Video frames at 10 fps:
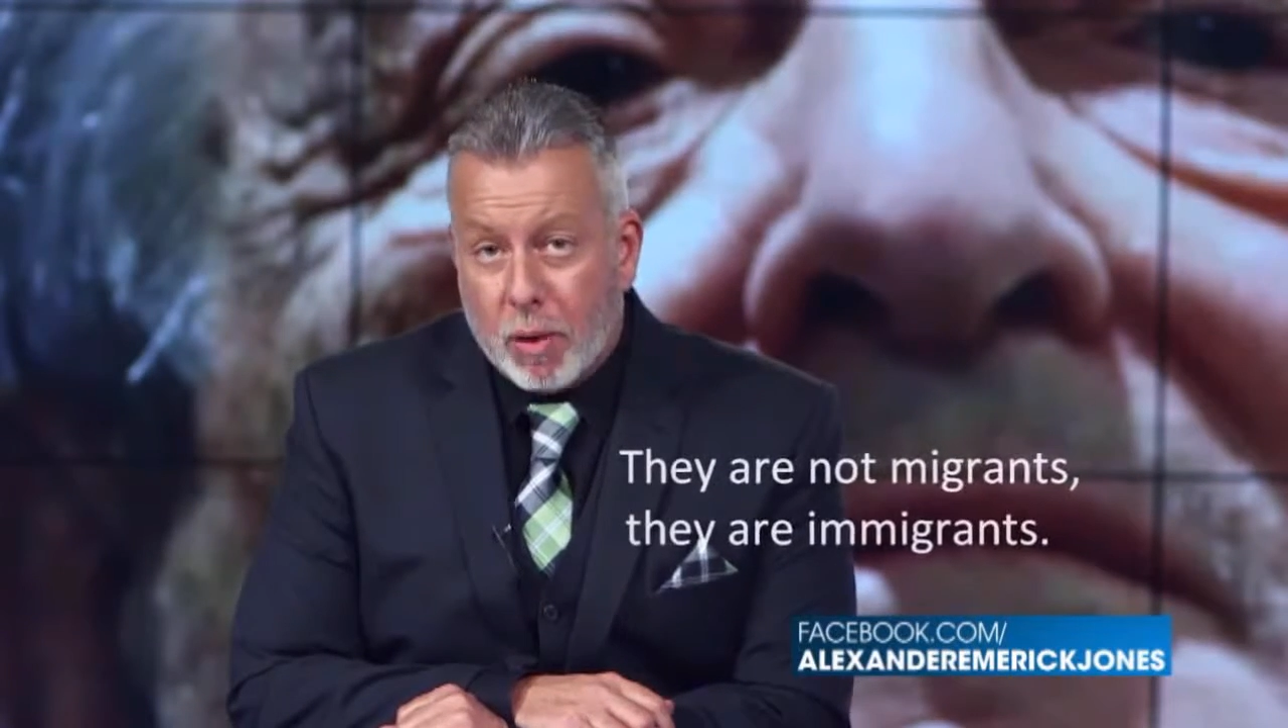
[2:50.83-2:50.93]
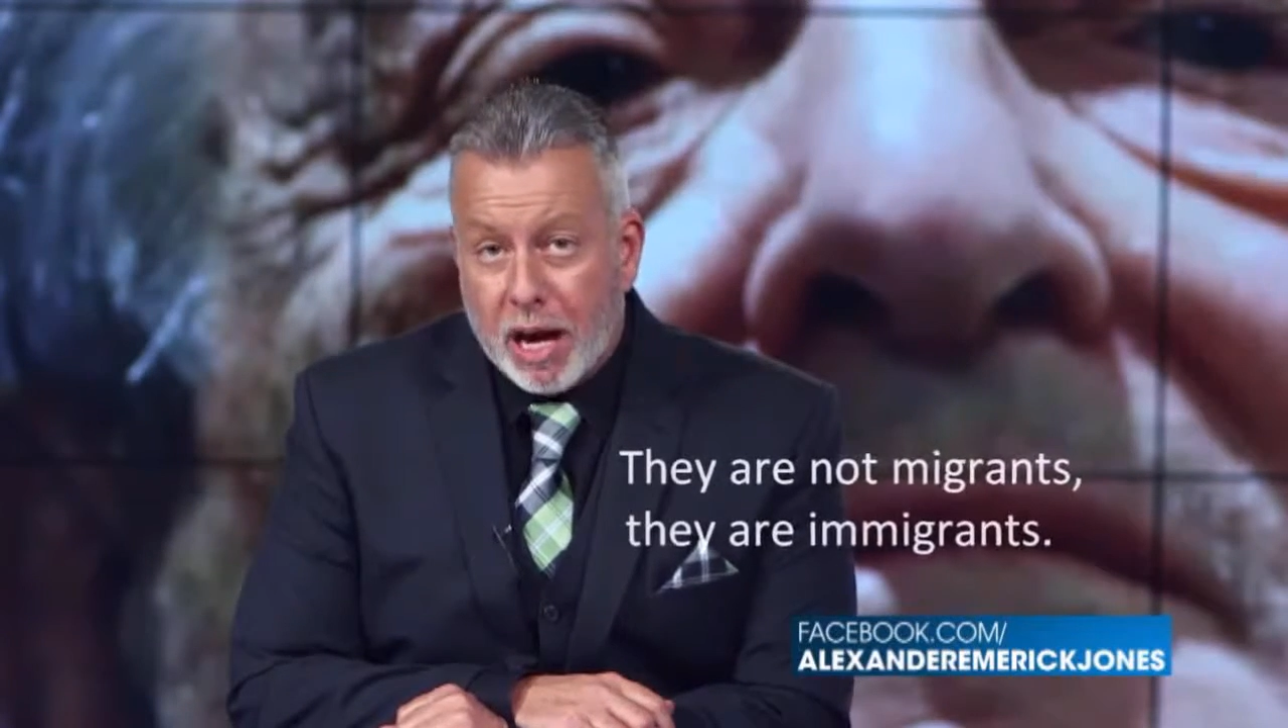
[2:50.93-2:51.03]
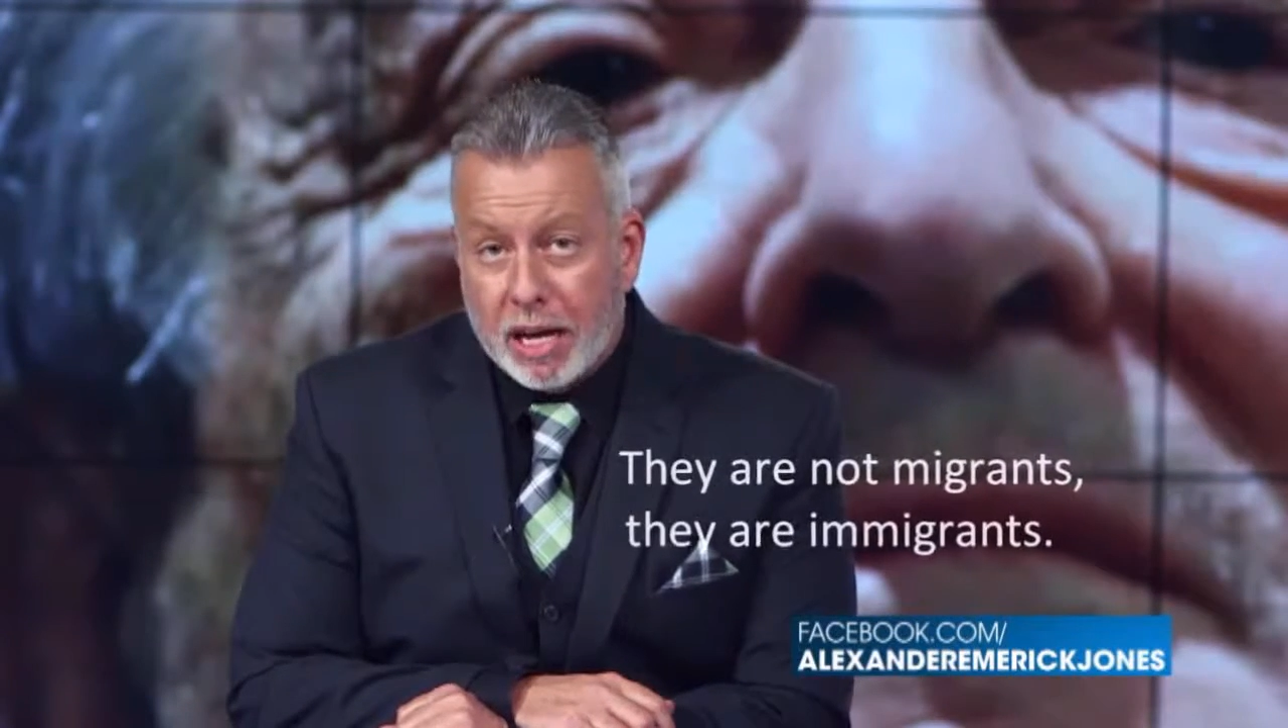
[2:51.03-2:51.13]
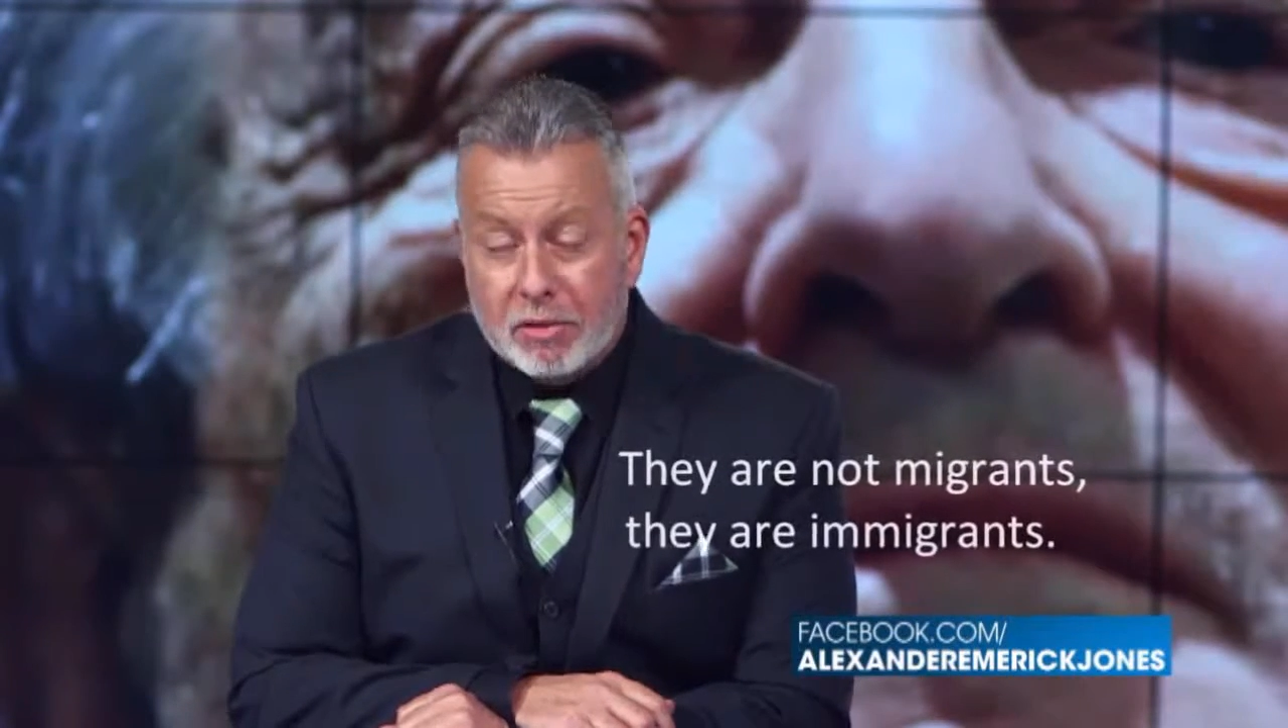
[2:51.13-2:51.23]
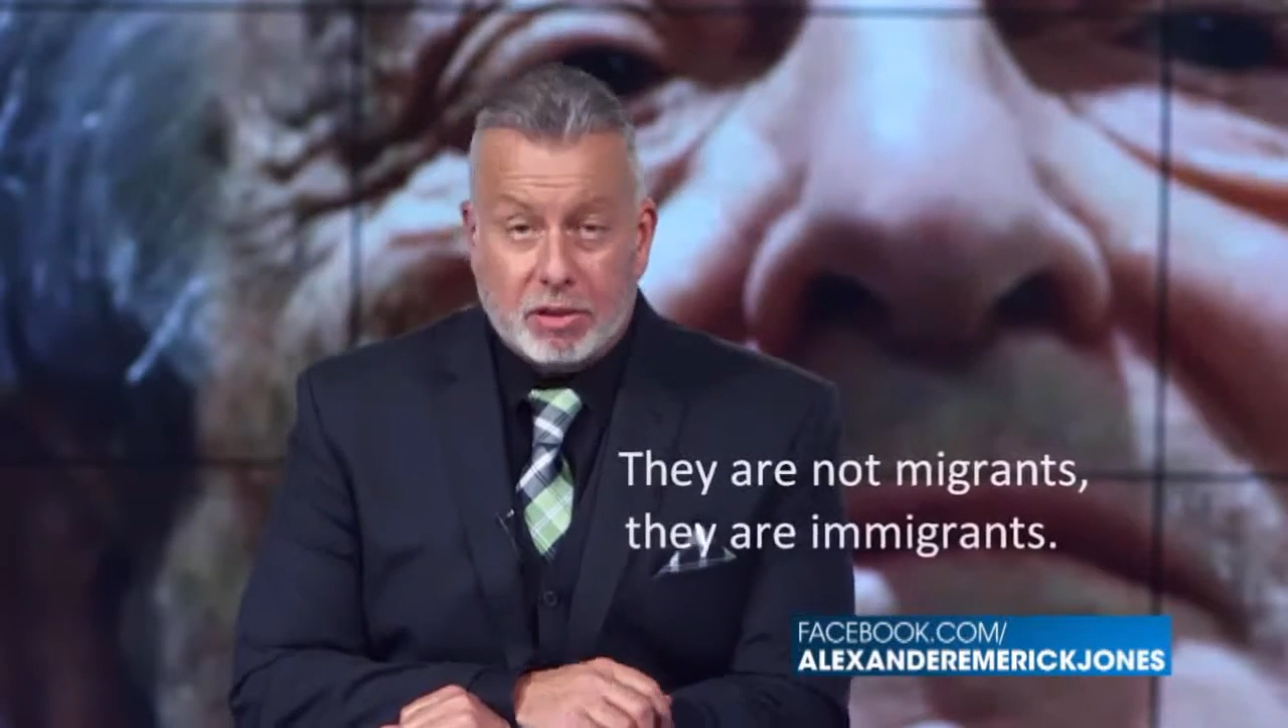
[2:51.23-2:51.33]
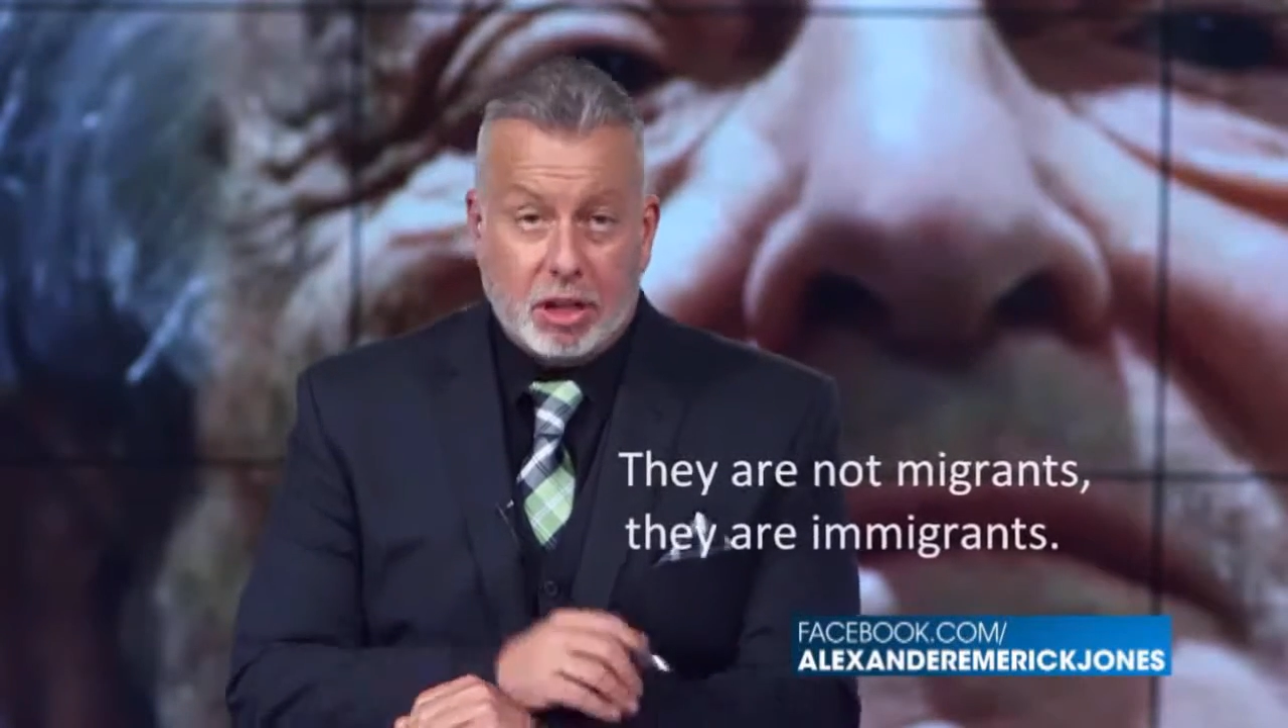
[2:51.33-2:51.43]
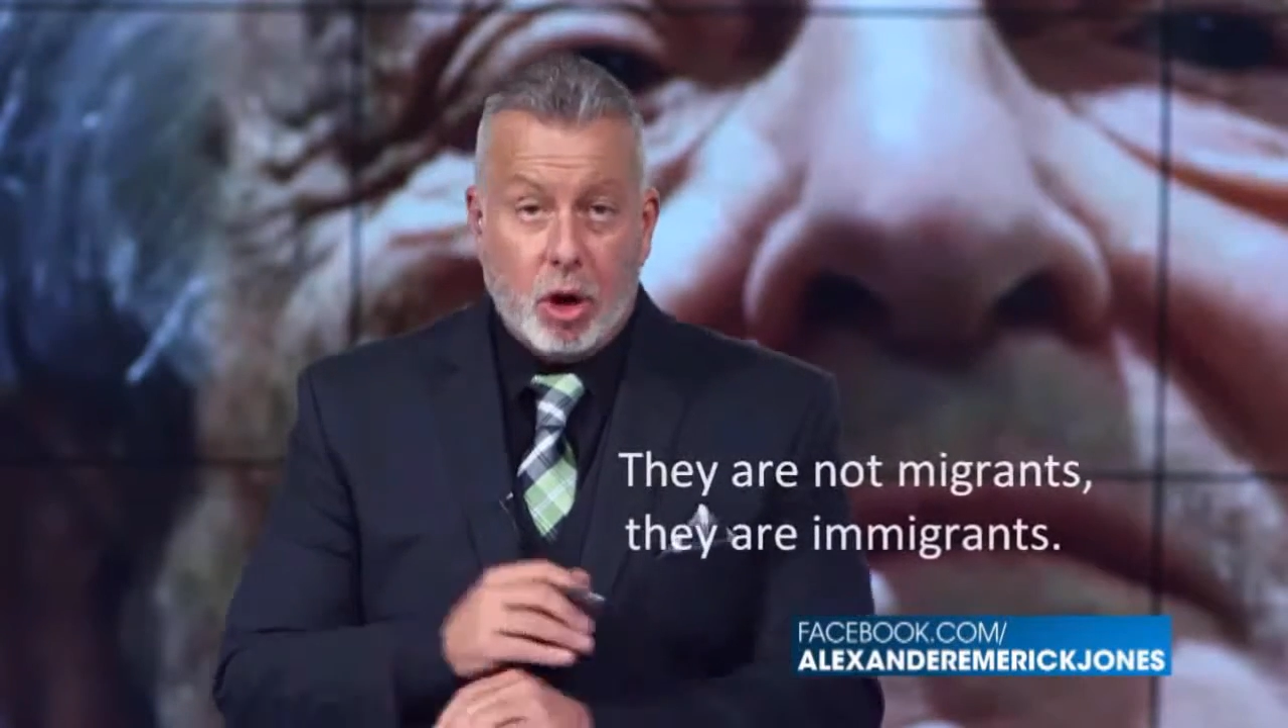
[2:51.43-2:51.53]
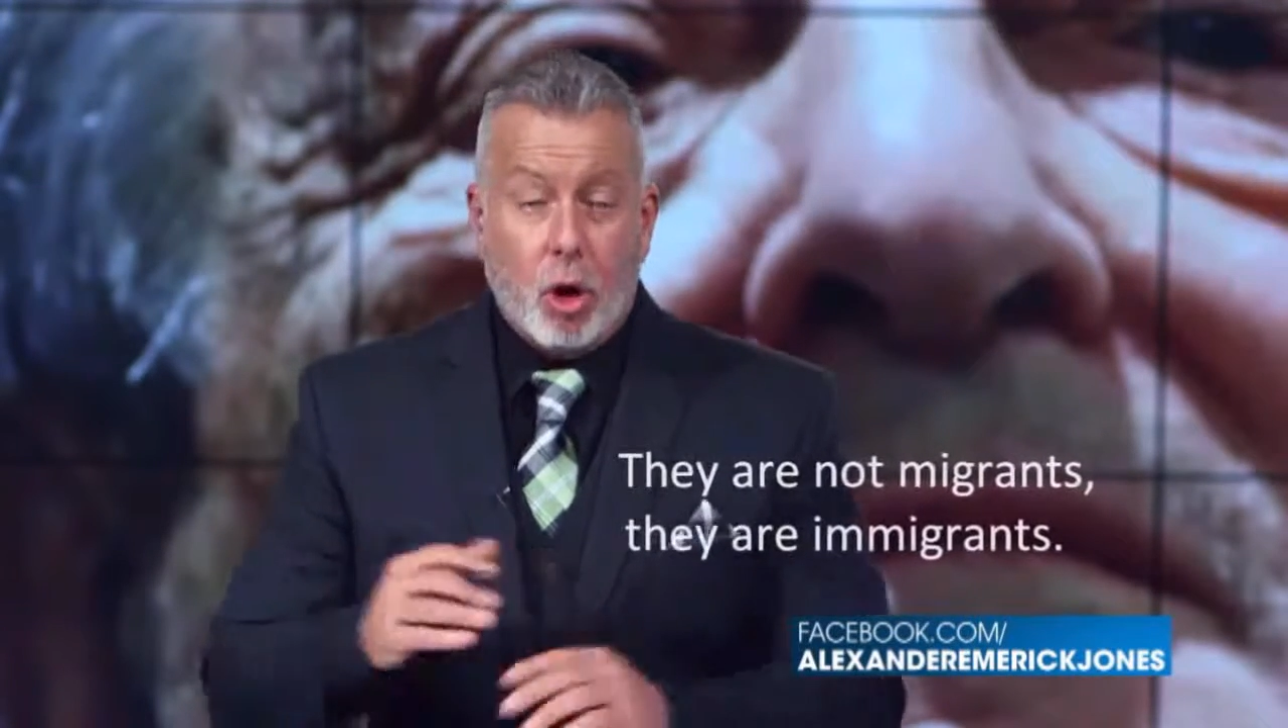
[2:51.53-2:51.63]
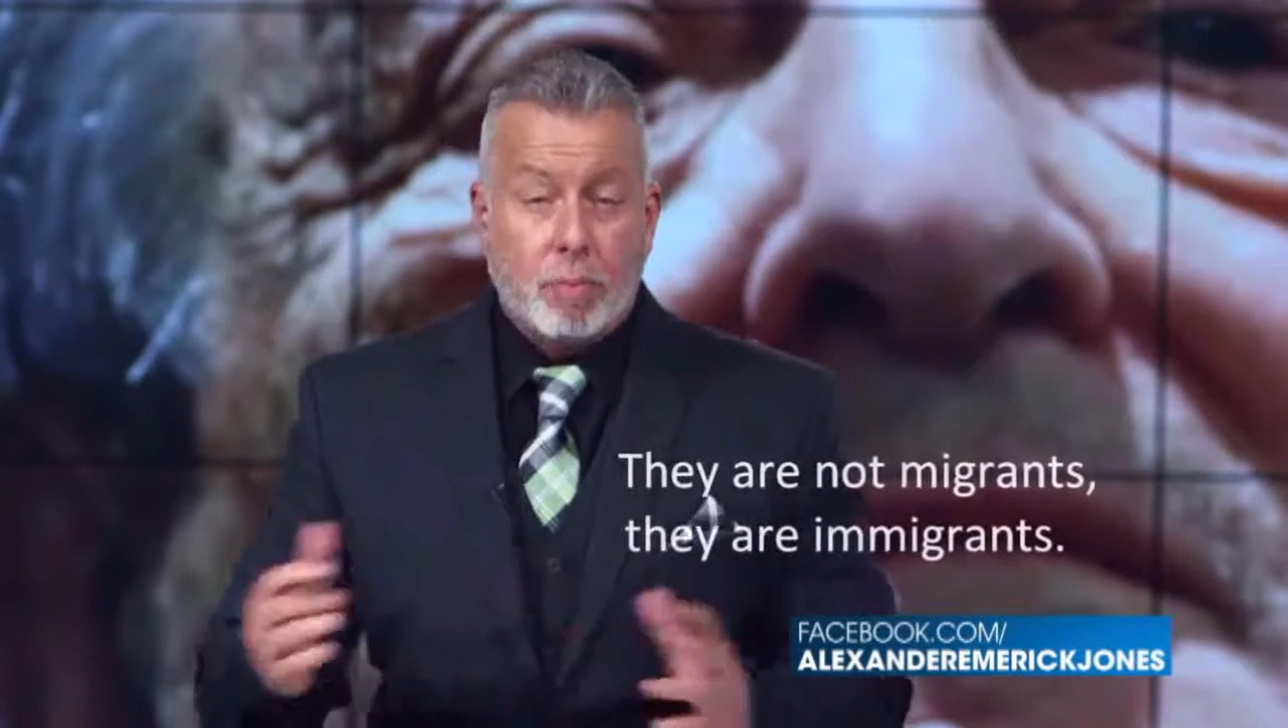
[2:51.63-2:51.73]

riots and